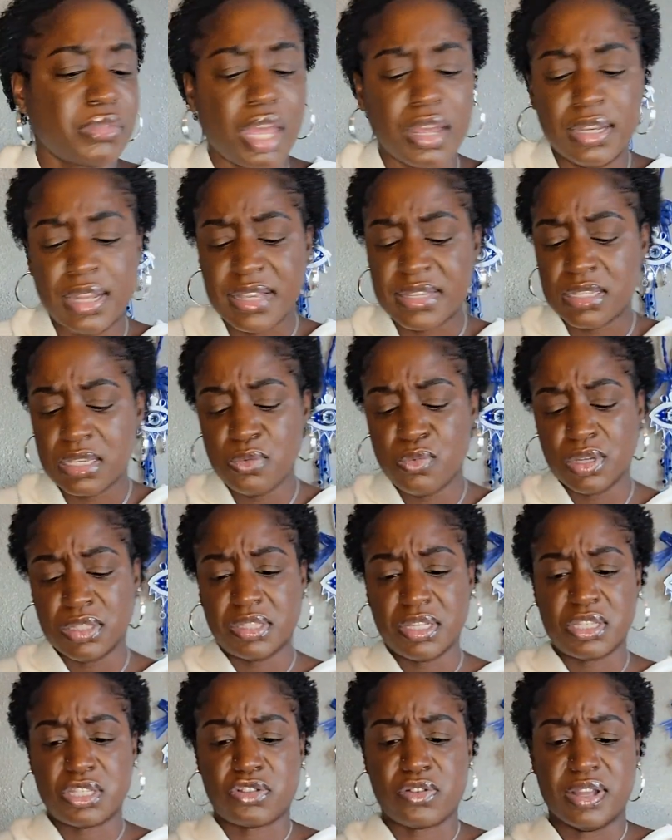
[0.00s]
Let's see what
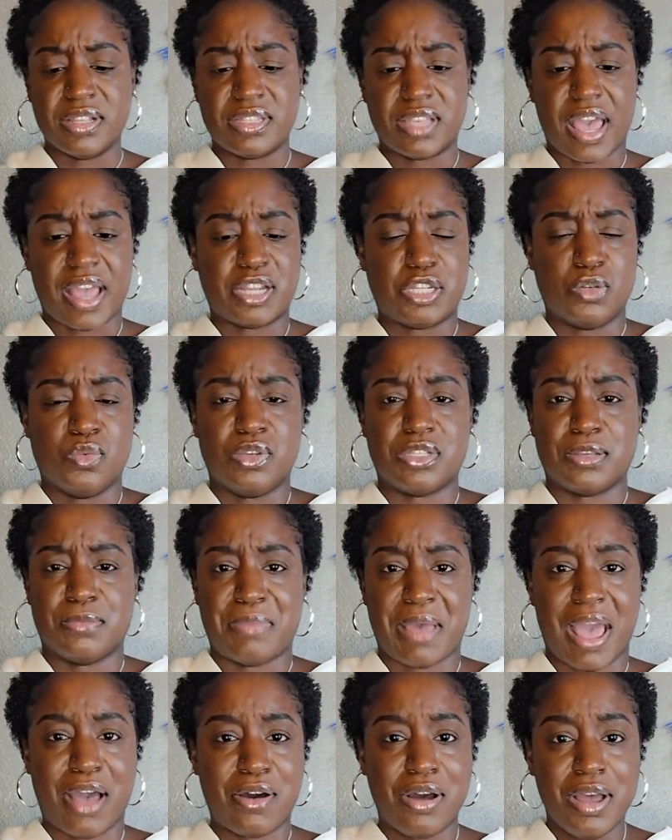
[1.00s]
this transaction was
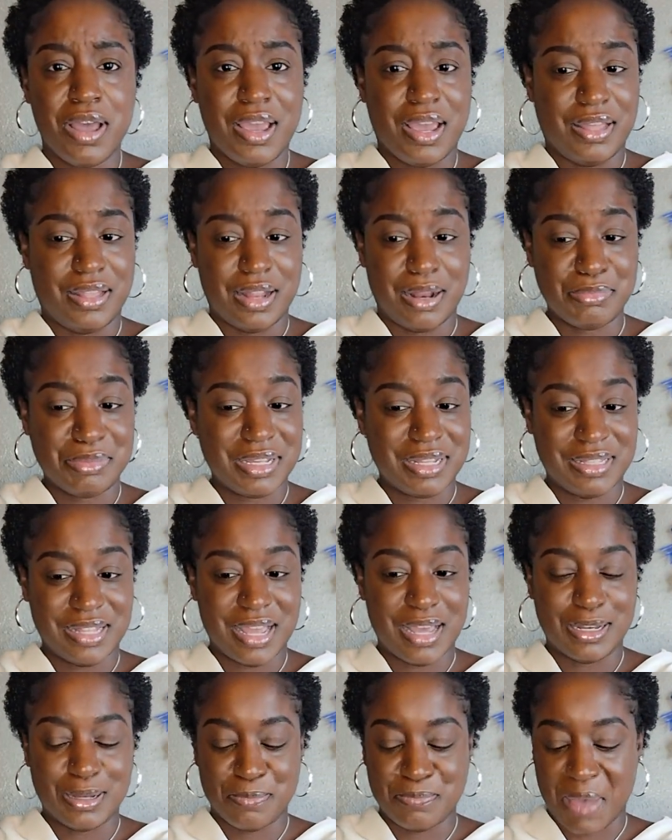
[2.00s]
about. I'm getting the
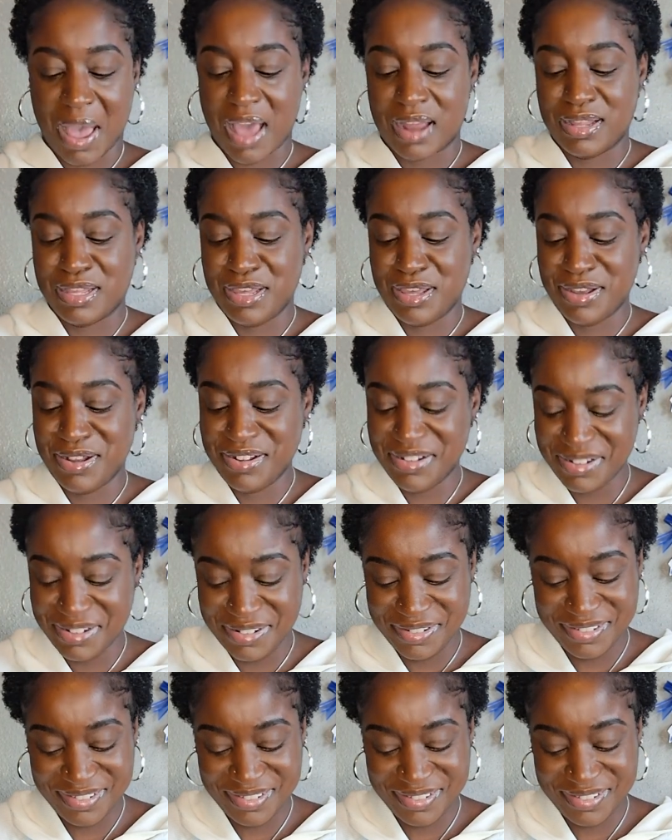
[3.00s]
hell up out of here.